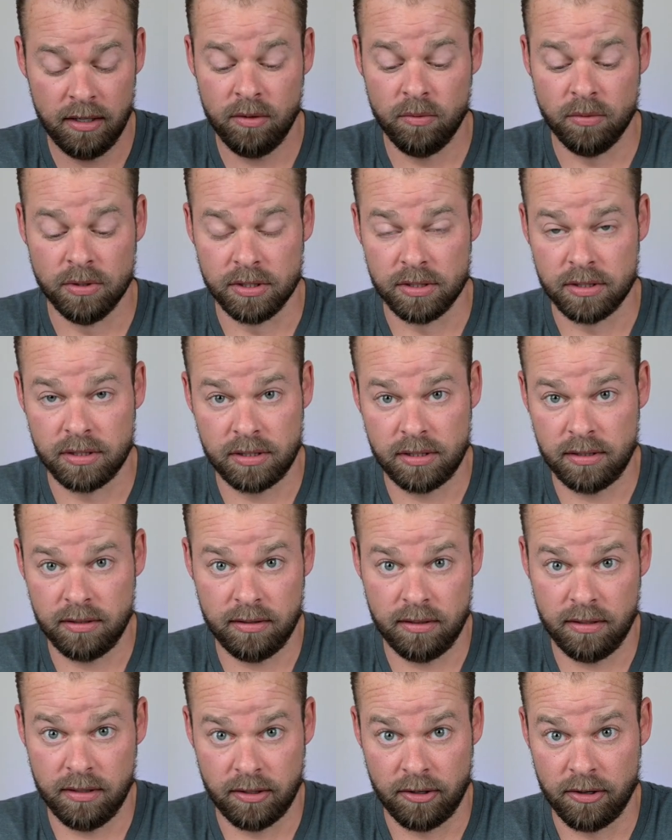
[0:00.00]
was
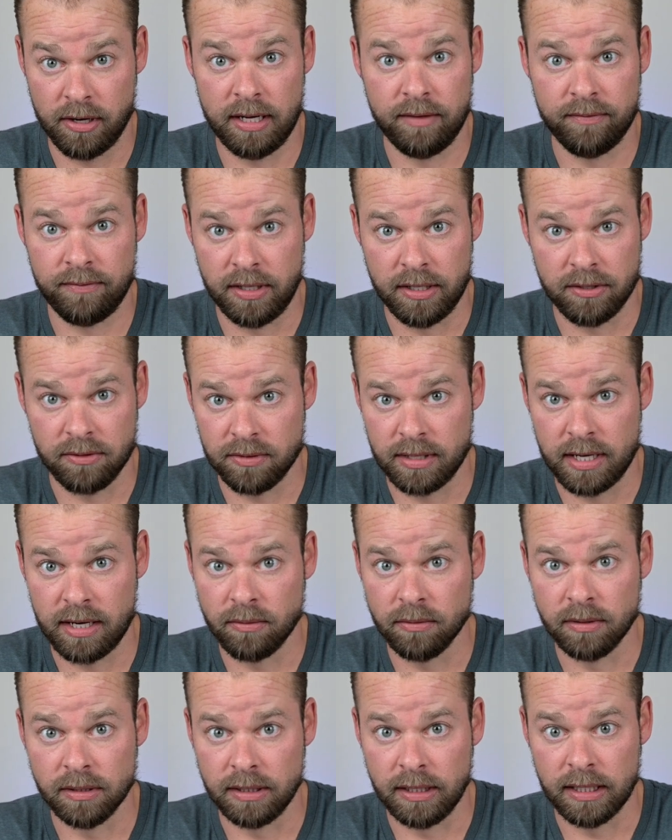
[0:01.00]
a great feature that I
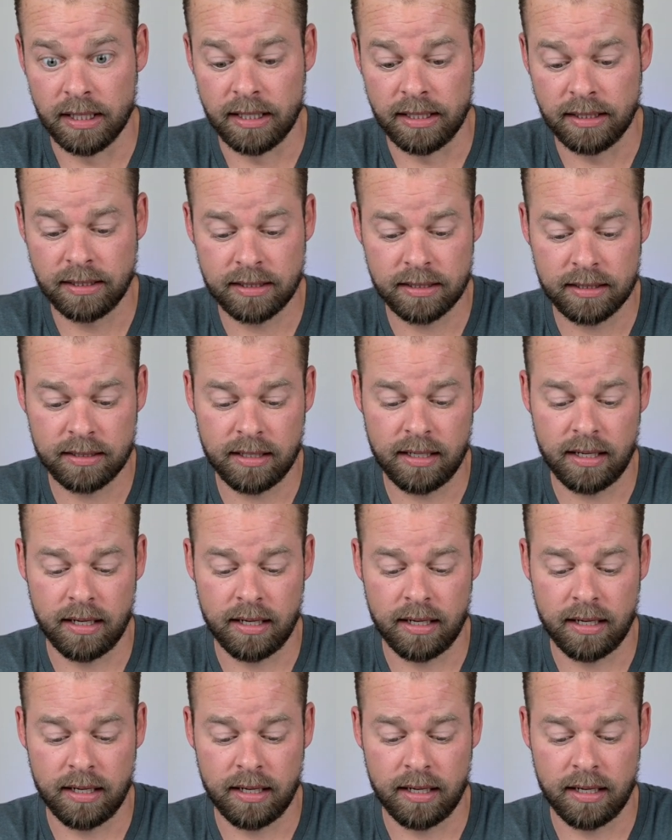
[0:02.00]
really liked.